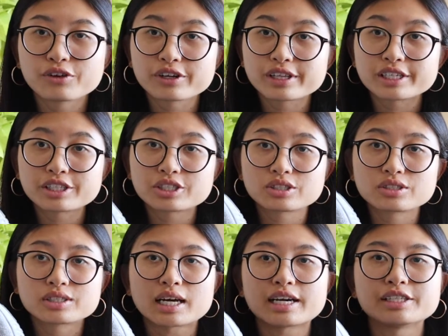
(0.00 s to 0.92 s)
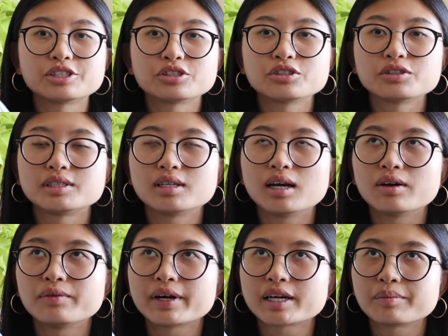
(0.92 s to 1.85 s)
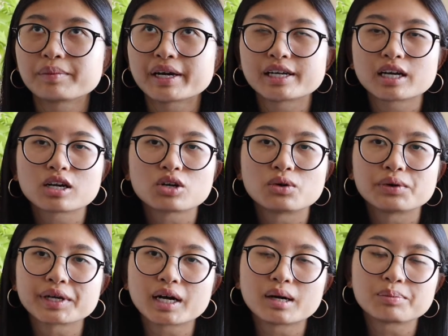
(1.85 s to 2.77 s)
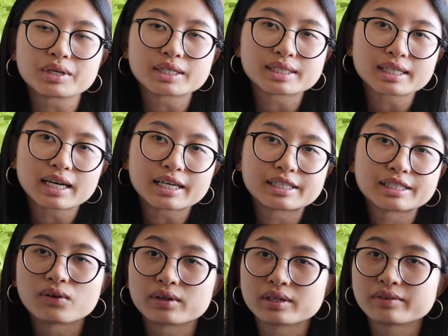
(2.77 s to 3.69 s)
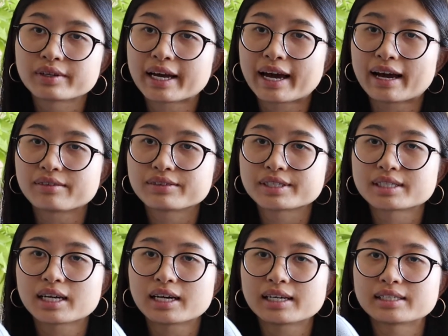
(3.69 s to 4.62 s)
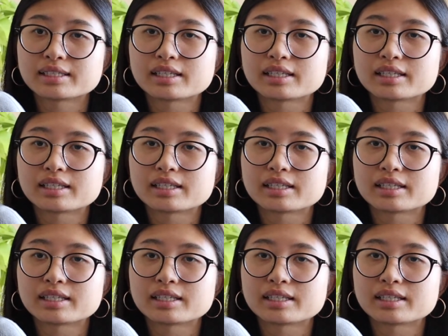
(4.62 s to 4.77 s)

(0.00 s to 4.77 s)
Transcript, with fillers: For these shoes, I do recommend going up a size or even half a size.